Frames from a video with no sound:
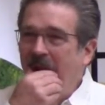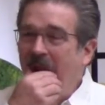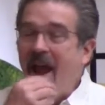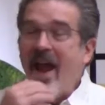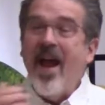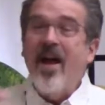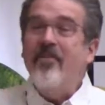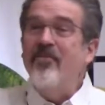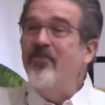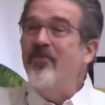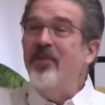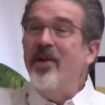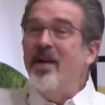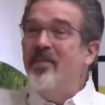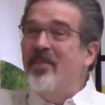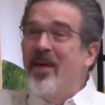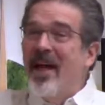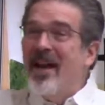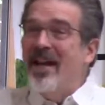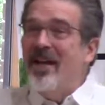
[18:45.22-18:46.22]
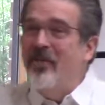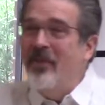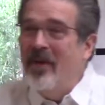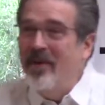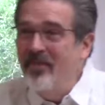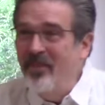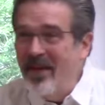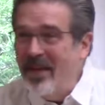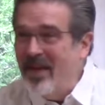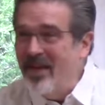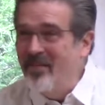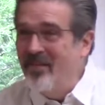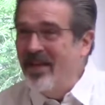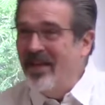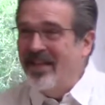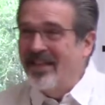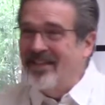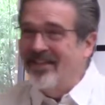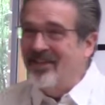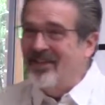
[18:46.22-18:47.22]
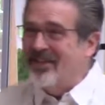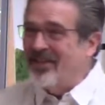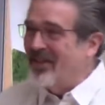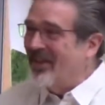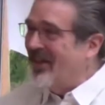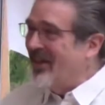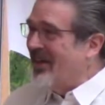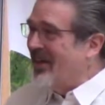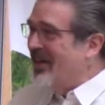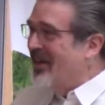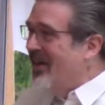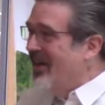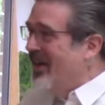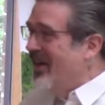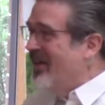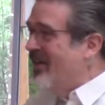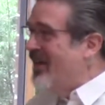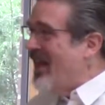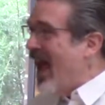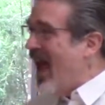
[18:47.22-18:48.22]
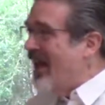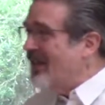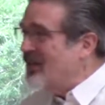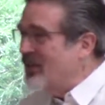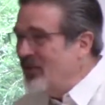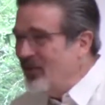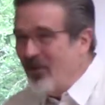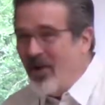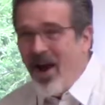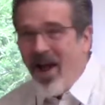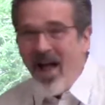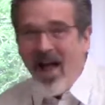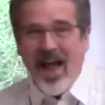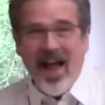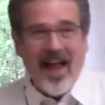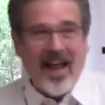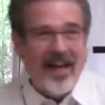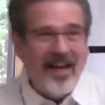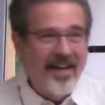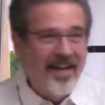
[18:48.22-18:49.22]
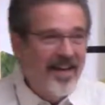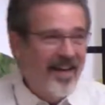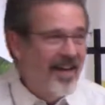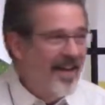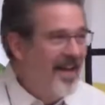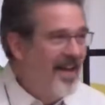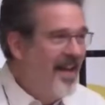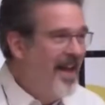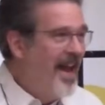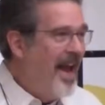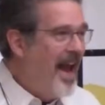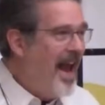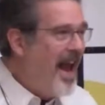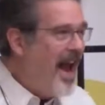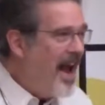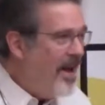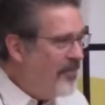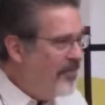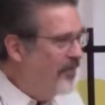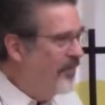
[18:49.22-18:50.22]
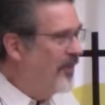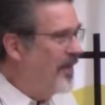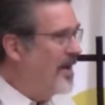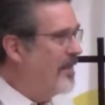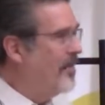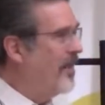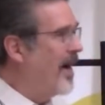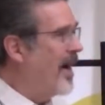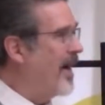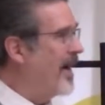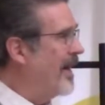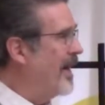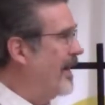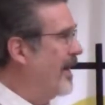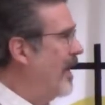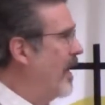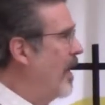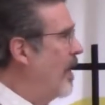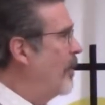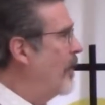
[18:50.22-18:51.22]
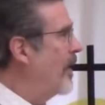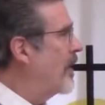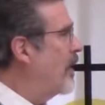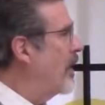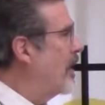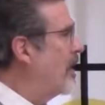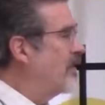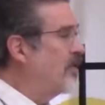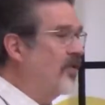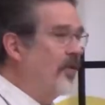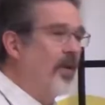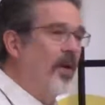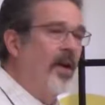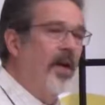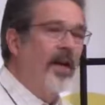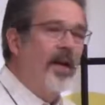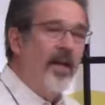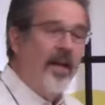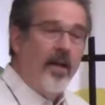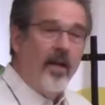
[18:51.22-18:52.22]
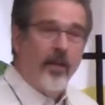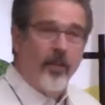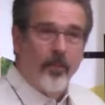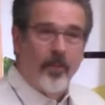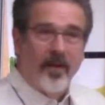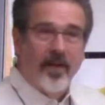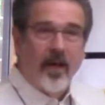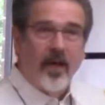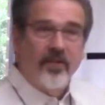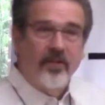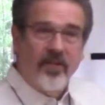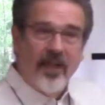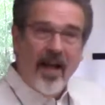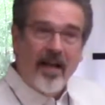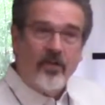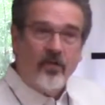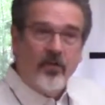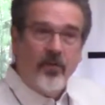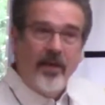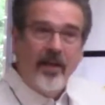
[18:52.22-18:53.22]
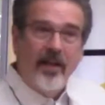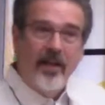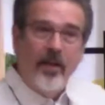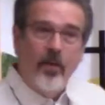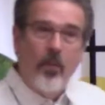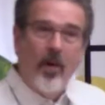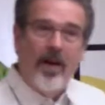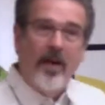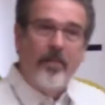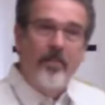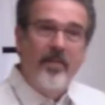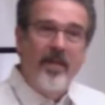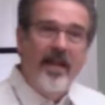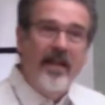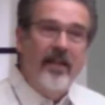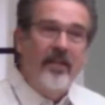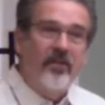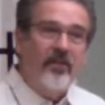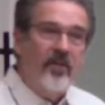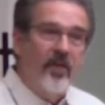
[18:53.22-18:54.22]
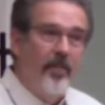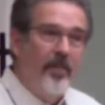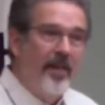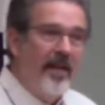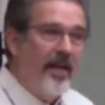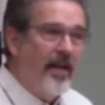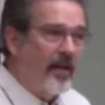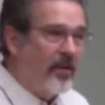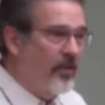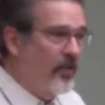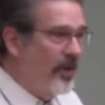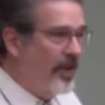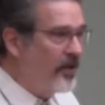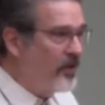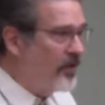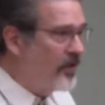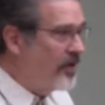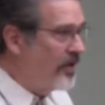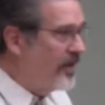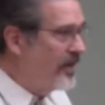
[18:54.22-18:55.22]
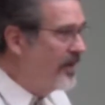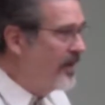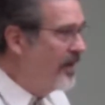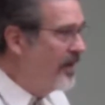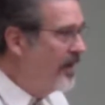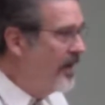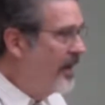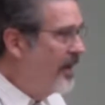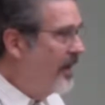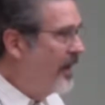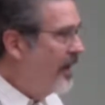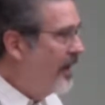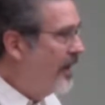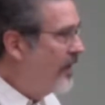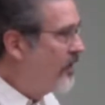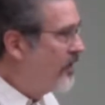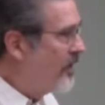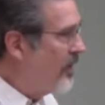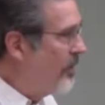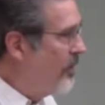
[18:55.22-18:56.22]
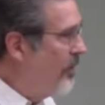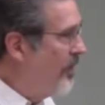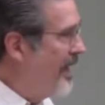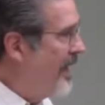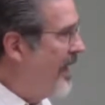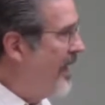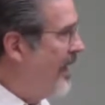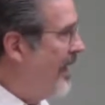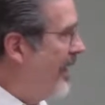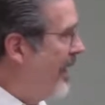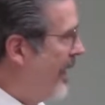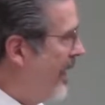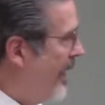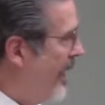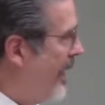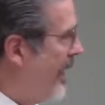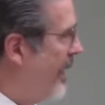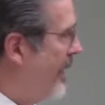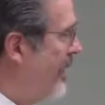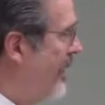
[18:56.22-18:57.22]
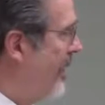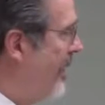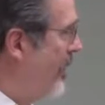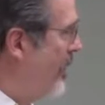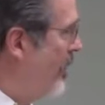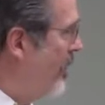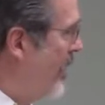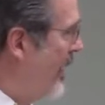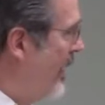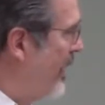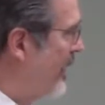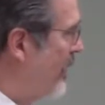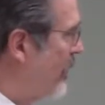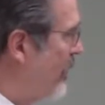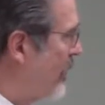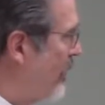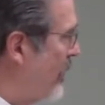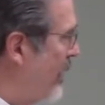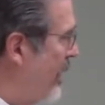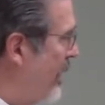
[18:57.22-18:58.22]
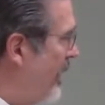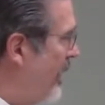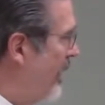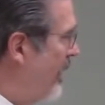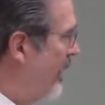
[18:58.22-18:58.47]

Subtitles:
Everybody would be a minister. That's right. Everybody. Because that's really what it means to be a Christian, is to be in ministry.